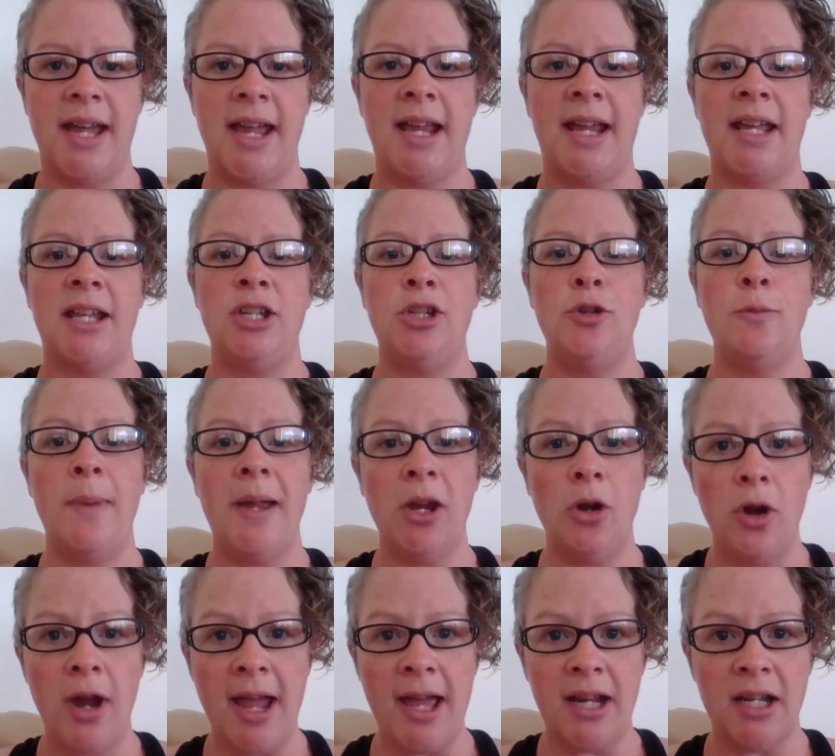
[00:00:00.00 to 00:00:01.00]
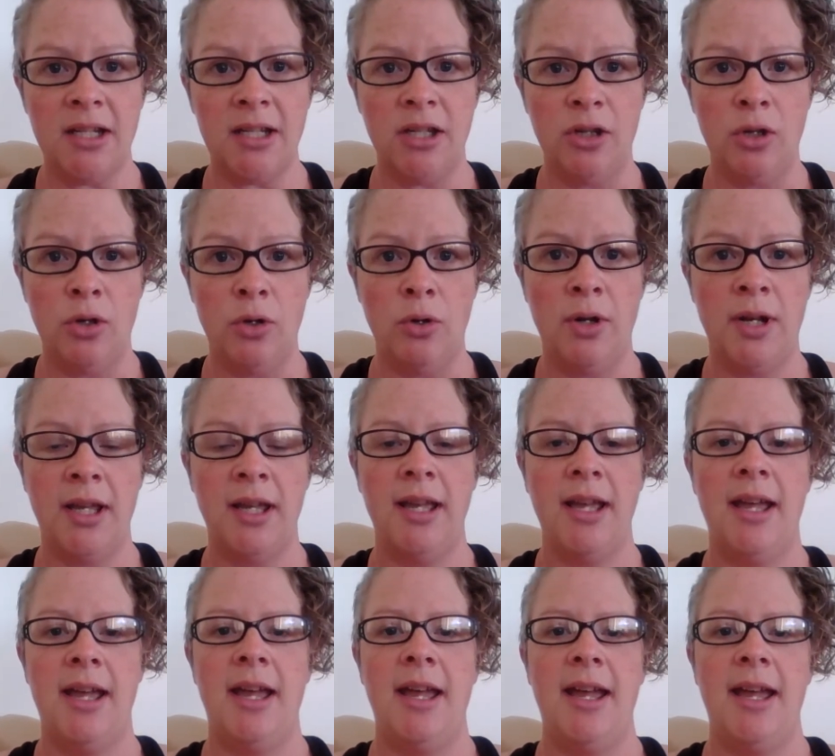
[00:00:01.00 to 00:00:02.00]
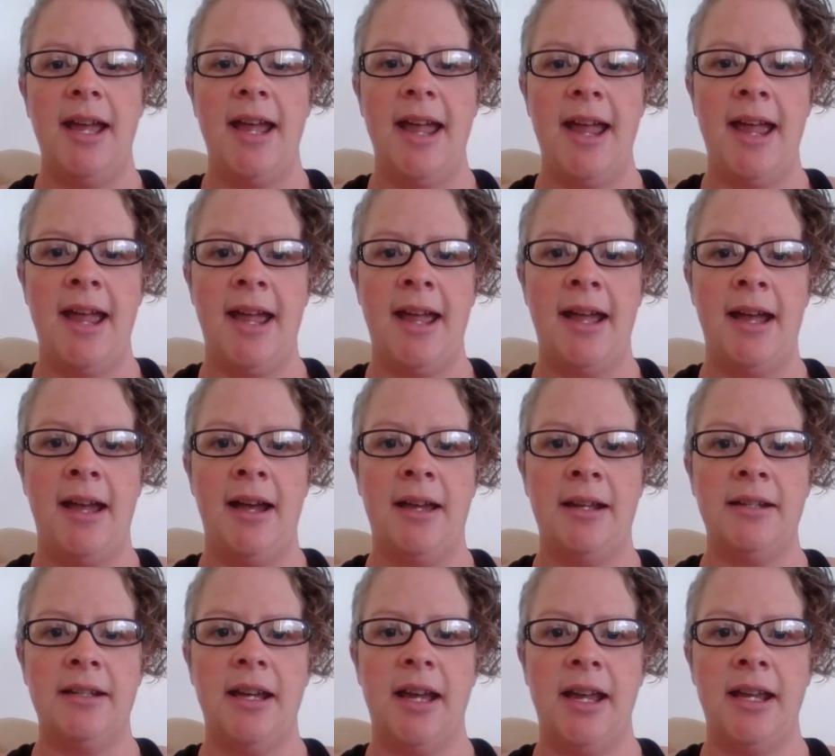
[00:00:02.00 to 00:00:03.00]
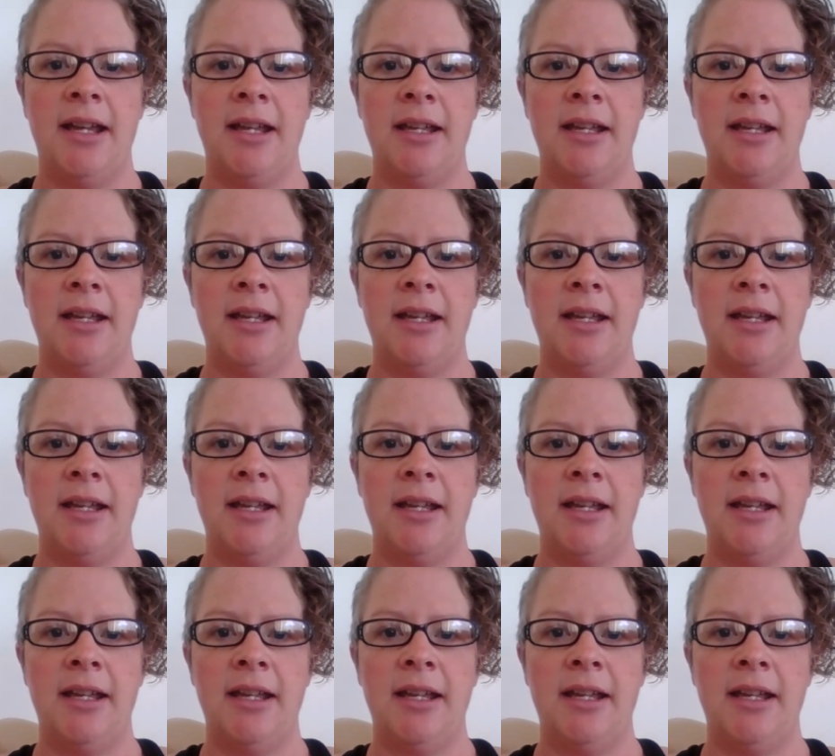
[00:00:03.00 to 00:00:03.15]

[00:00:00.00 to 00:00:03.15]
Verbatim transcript: I can do my gratitude, and